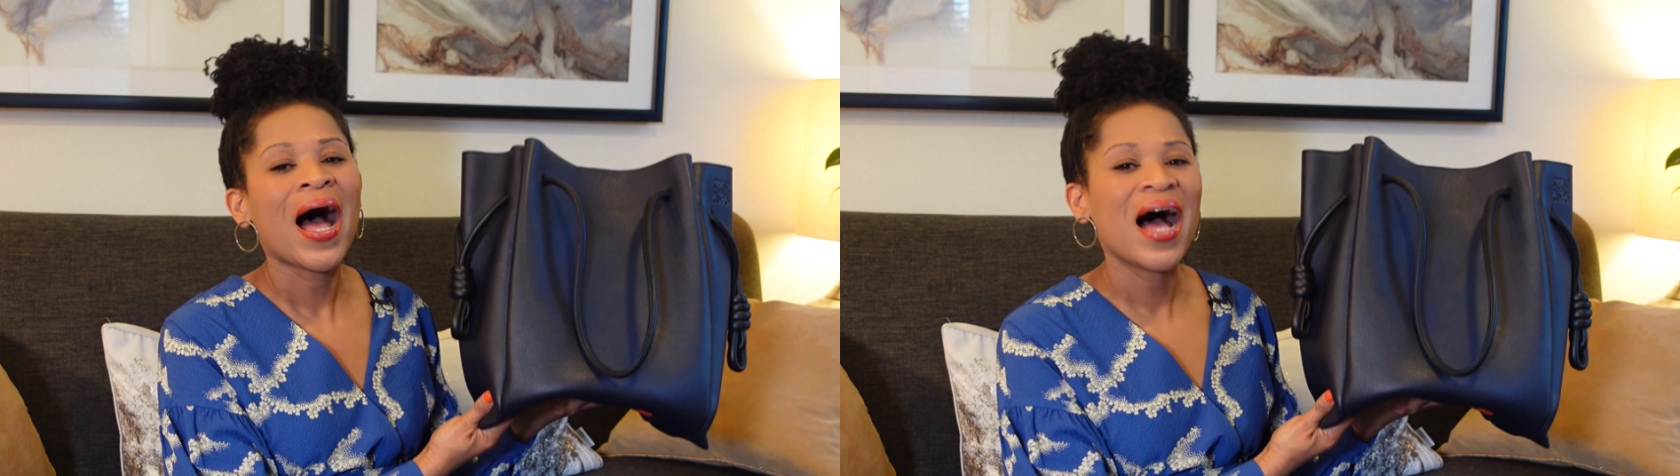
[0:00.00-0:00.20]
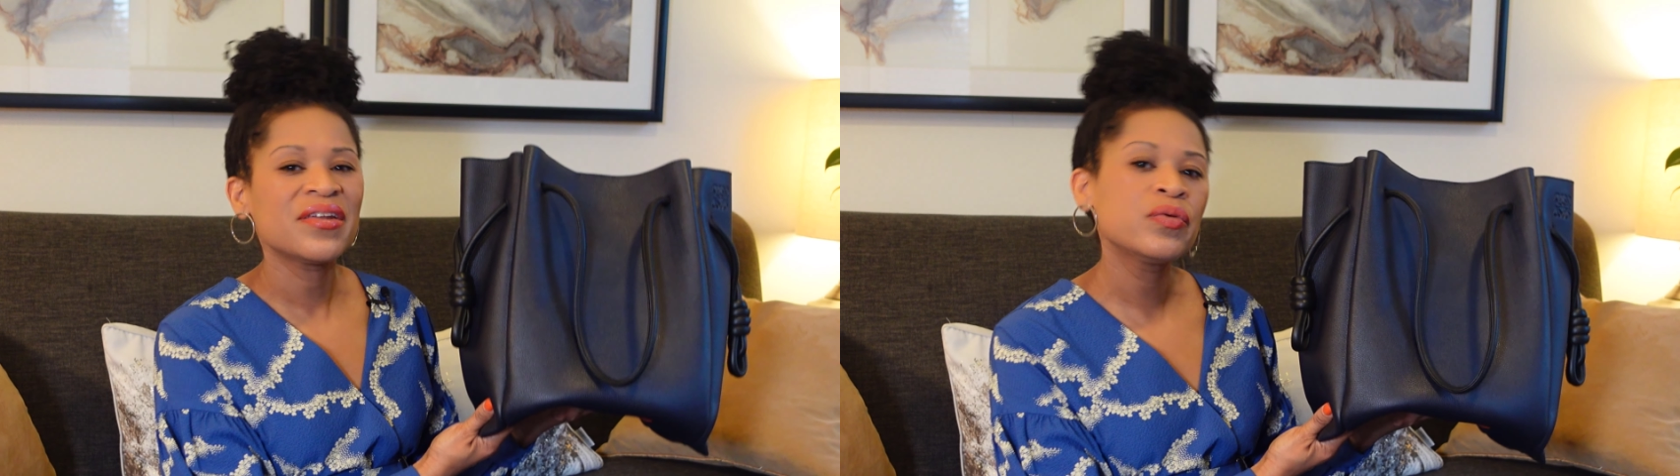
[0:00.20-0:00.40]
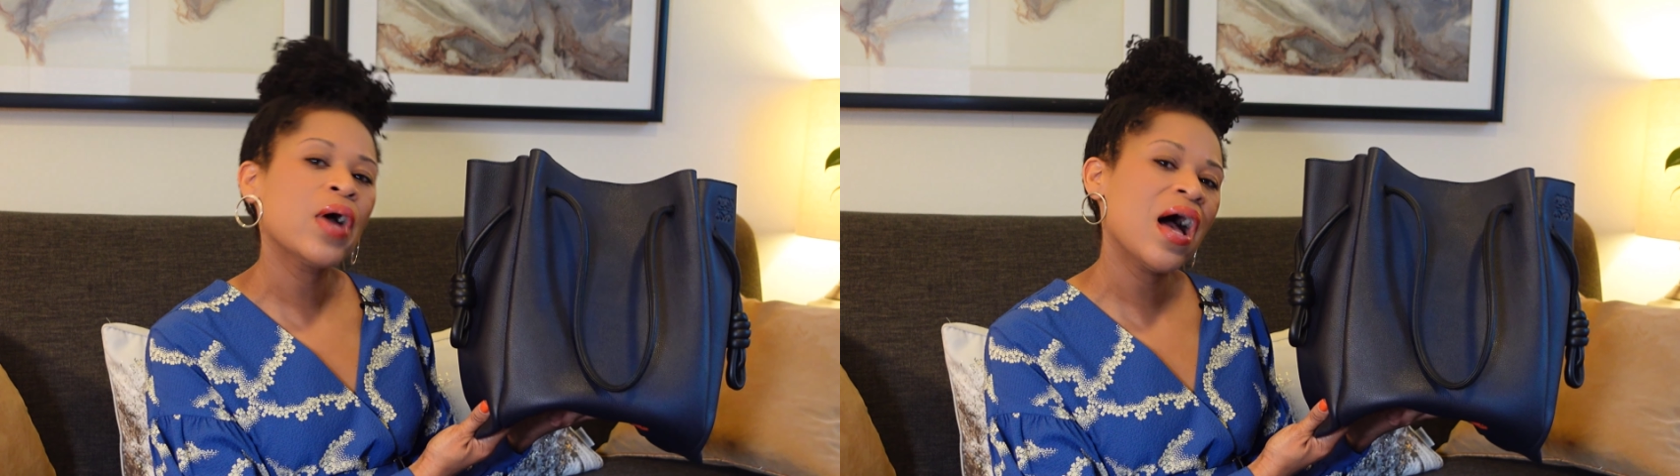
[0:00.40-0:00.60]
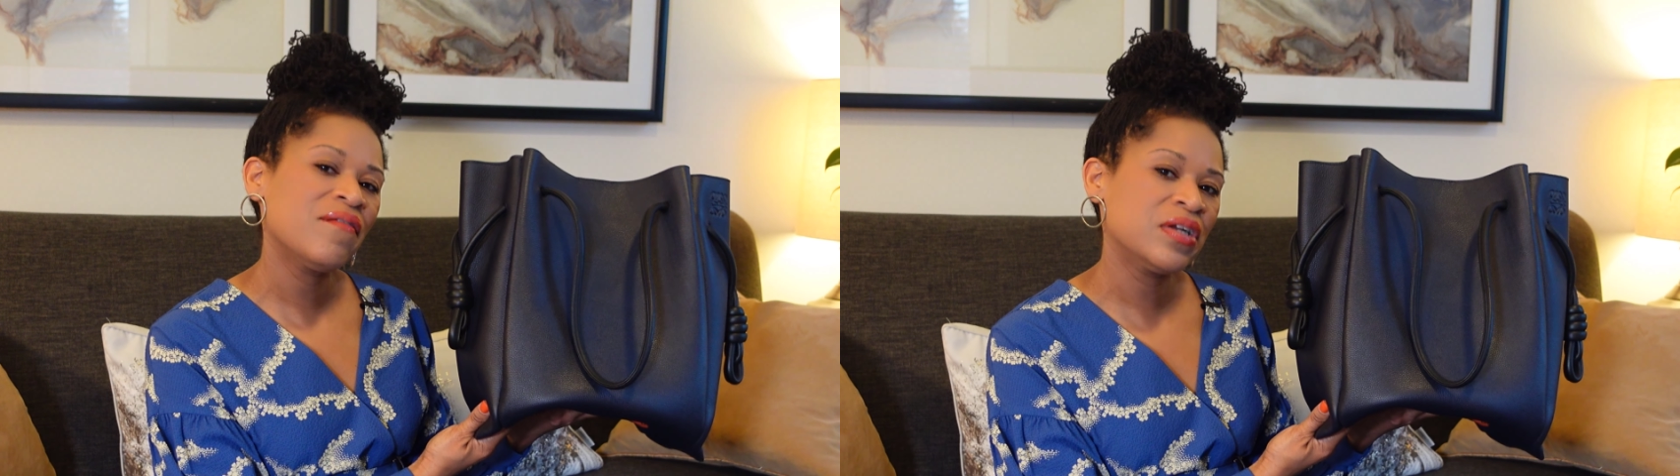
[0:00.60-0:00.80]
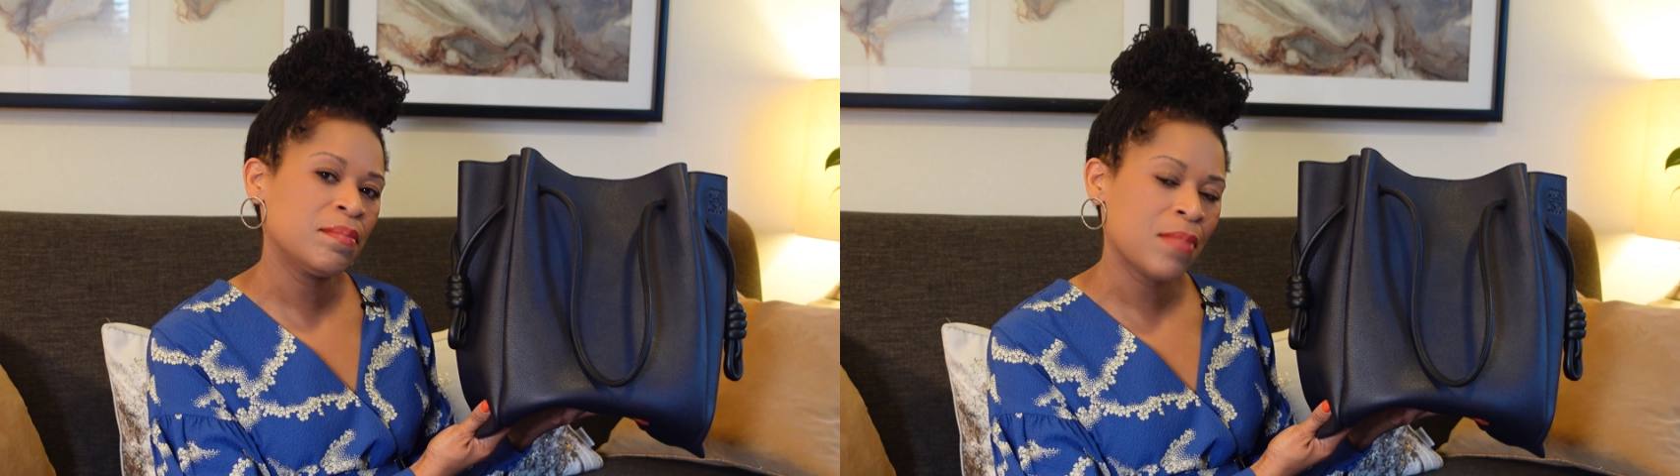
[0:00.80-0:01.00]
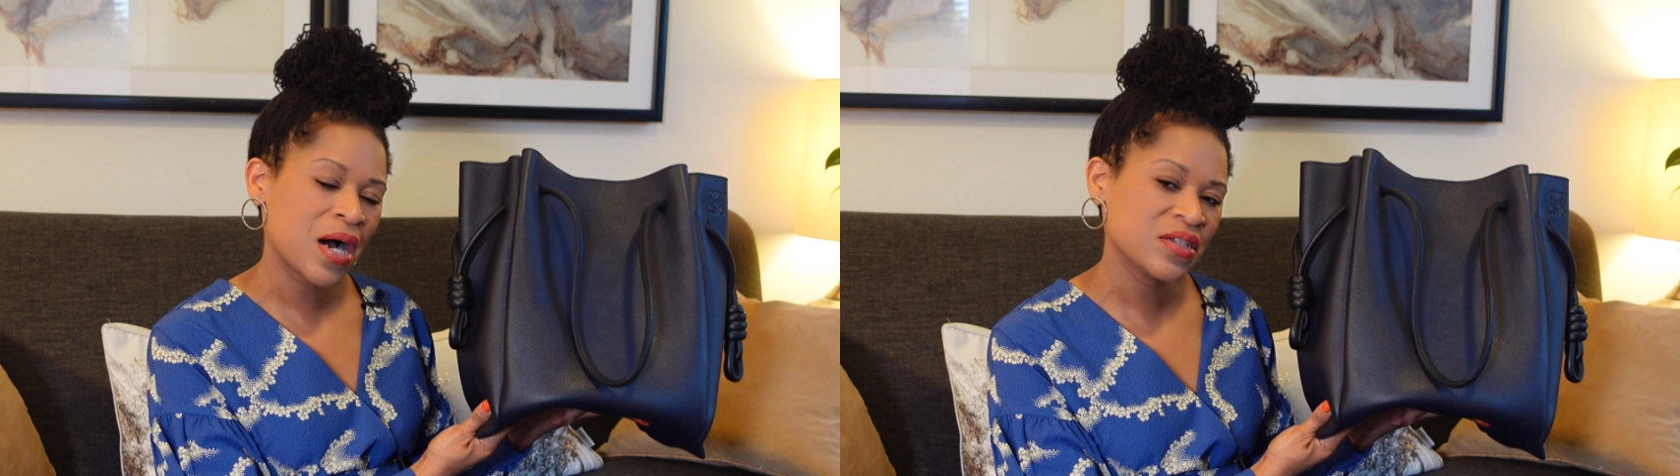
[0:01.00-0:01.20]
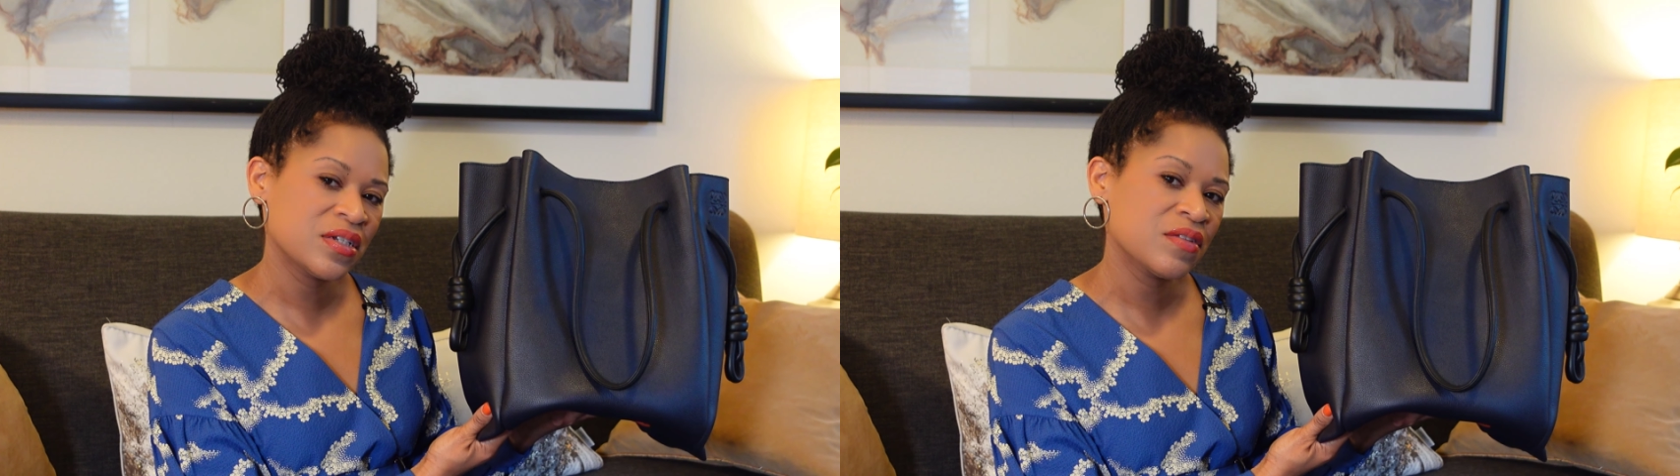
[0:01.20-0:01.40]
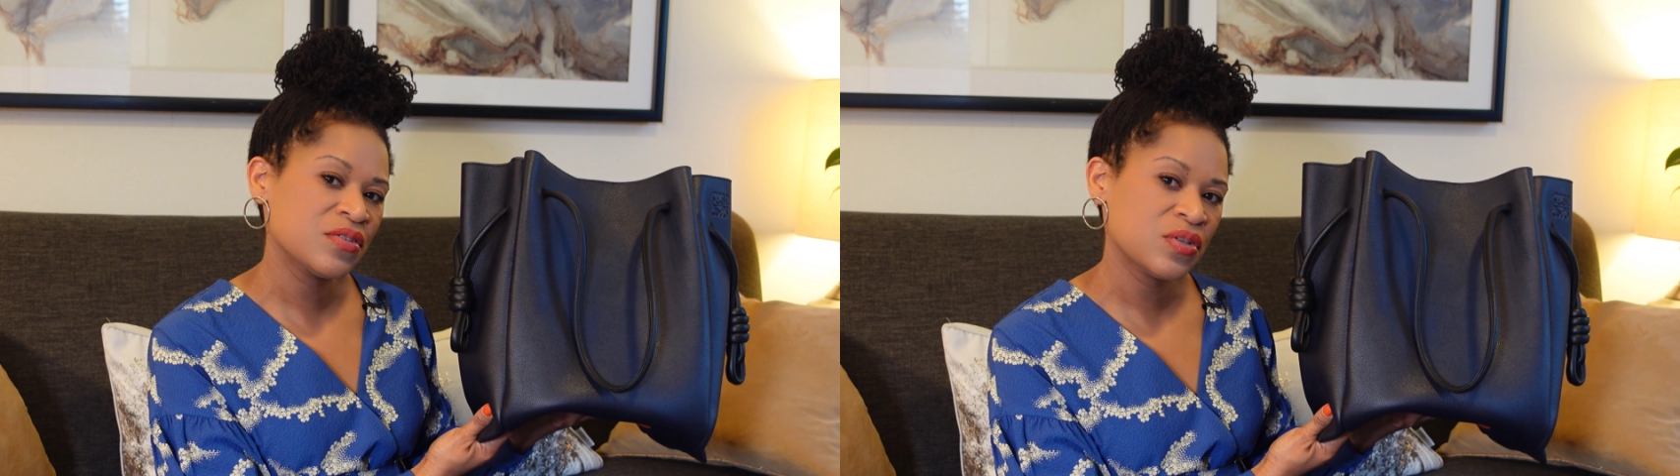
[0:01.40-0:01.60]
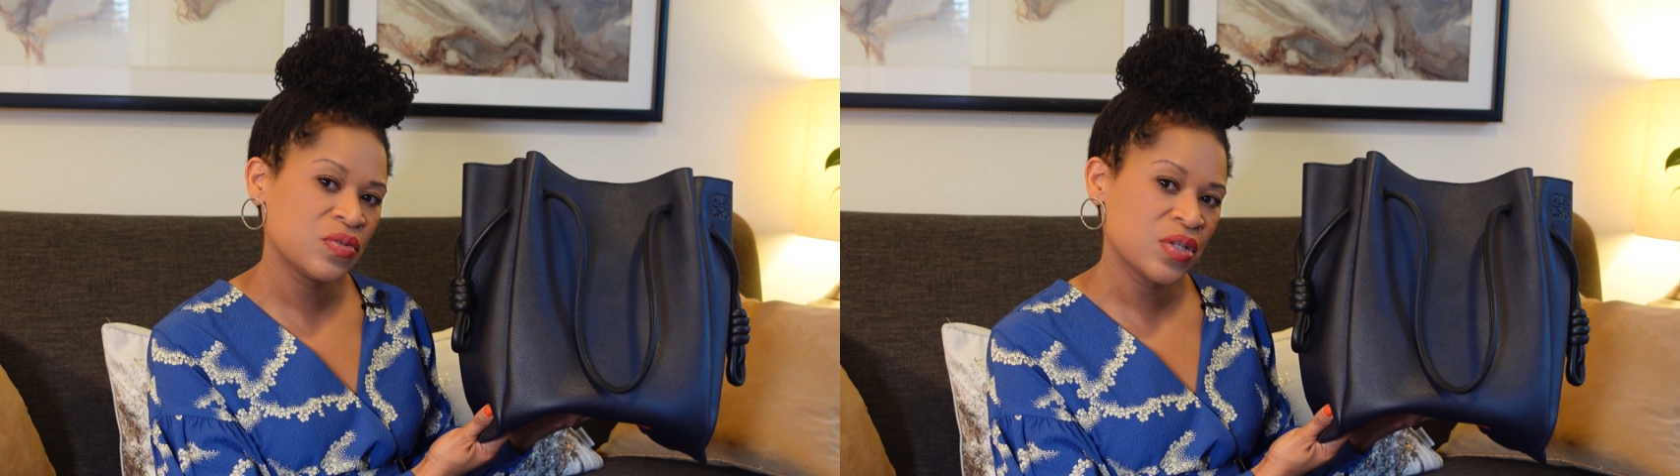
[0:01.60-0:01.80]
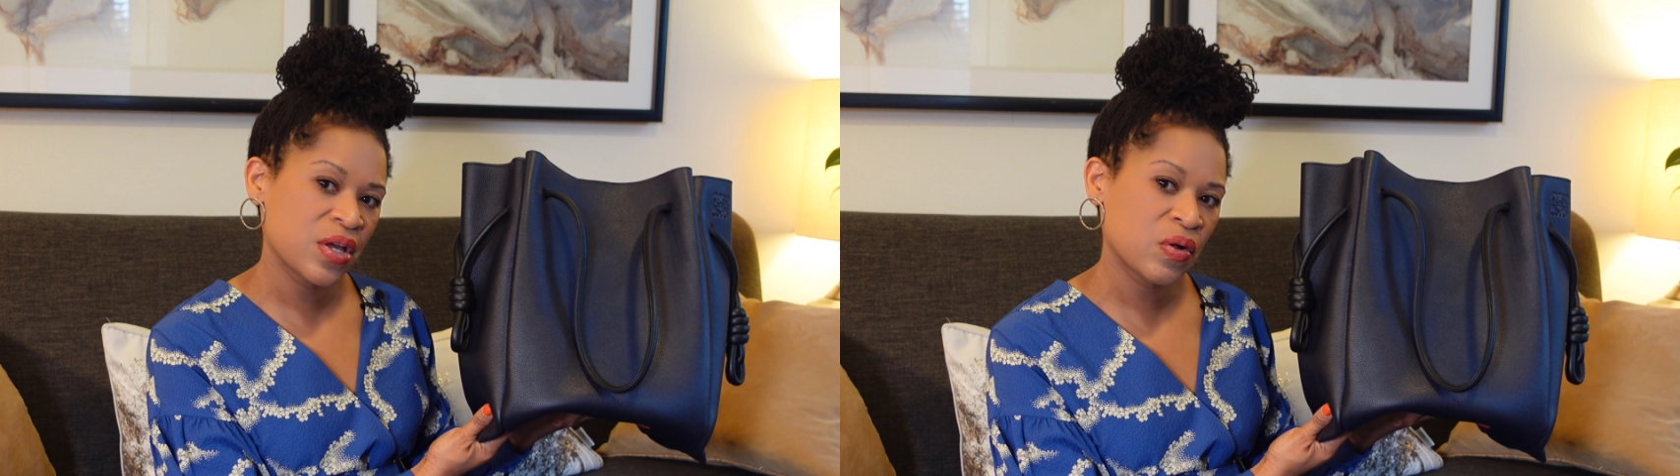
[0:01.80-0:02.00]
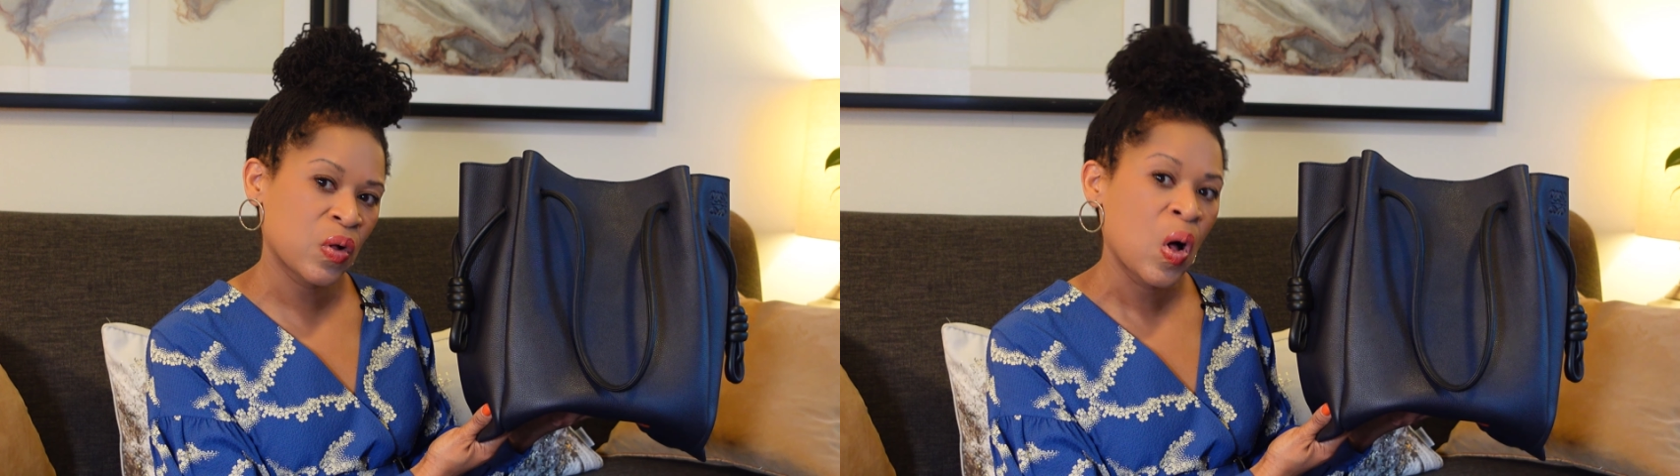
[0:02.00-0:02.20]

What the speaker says: I do have an unboxing of the So Single